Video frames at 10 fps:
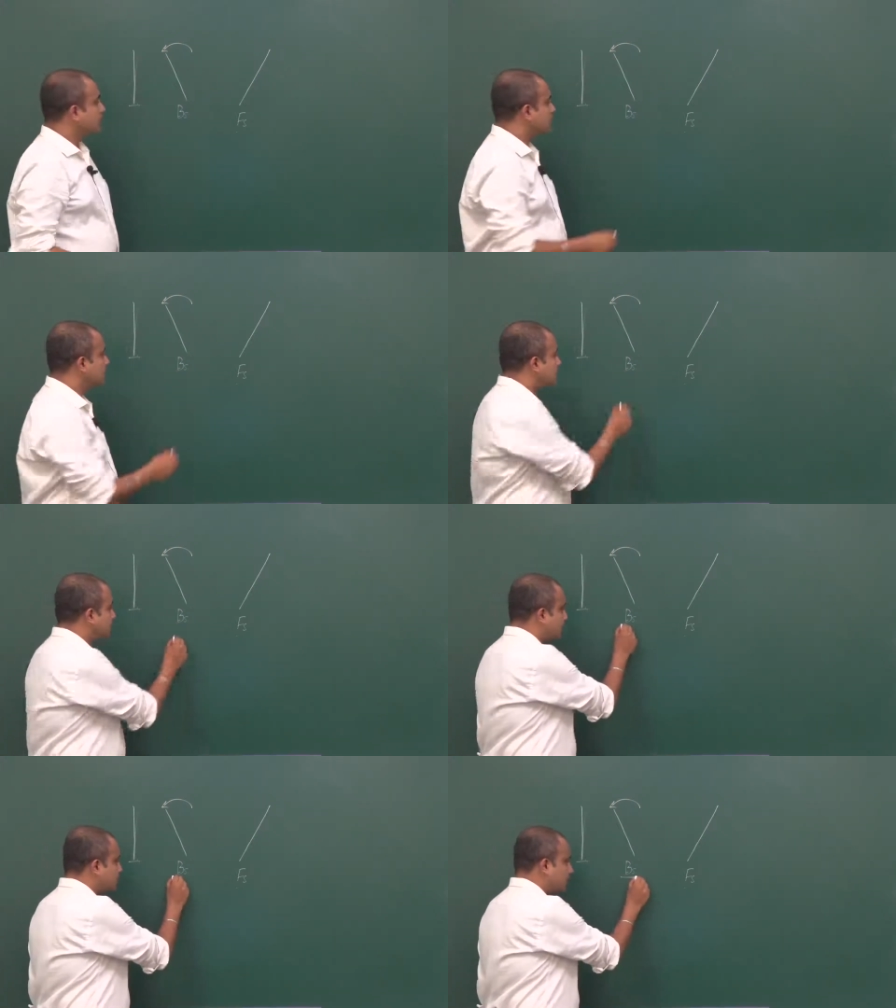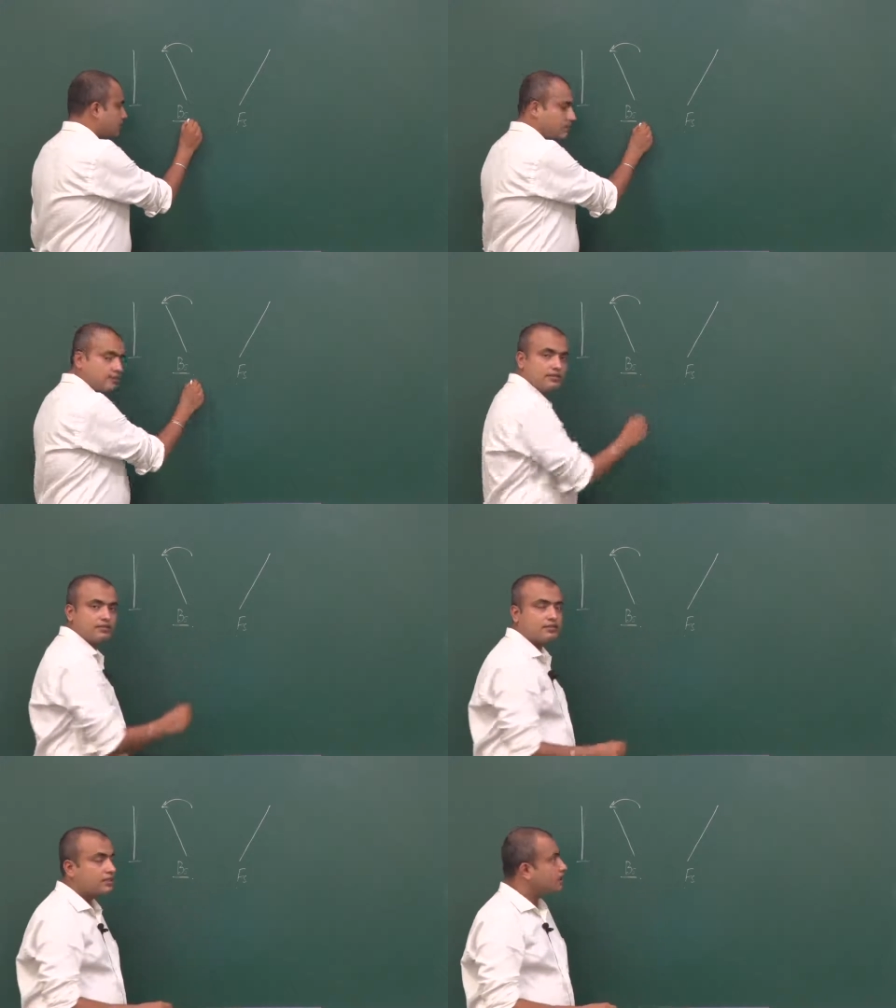then it's a backslash.
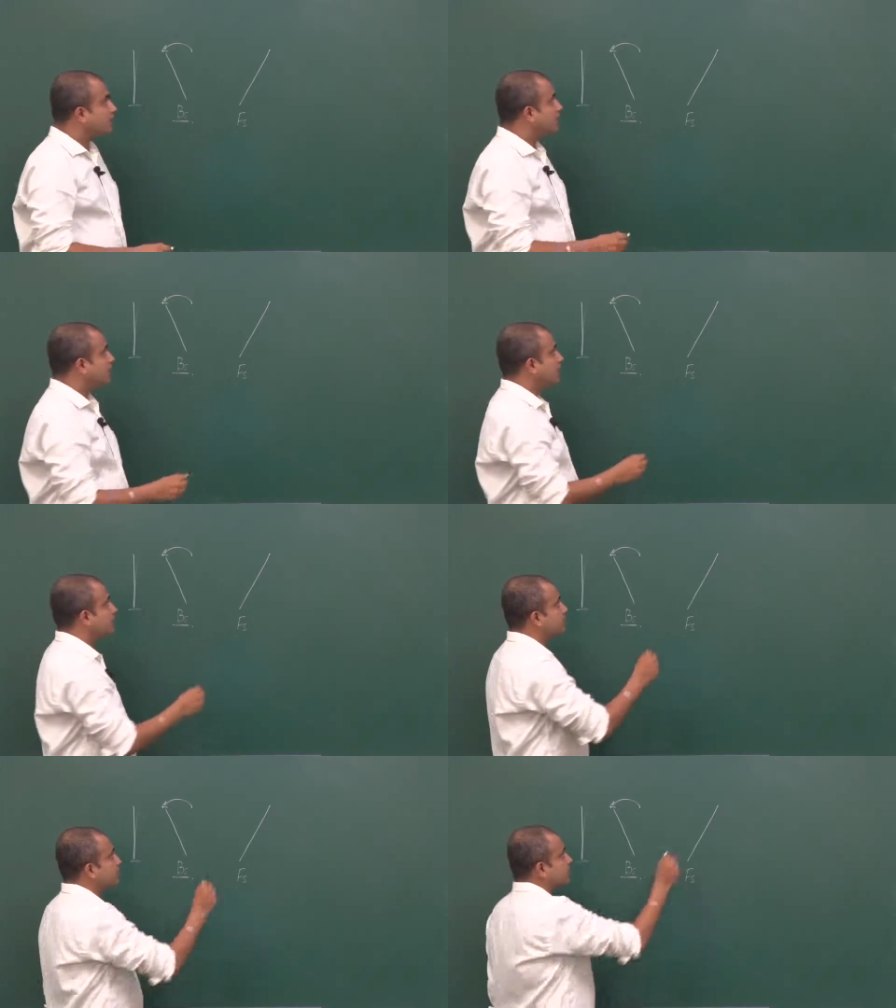And if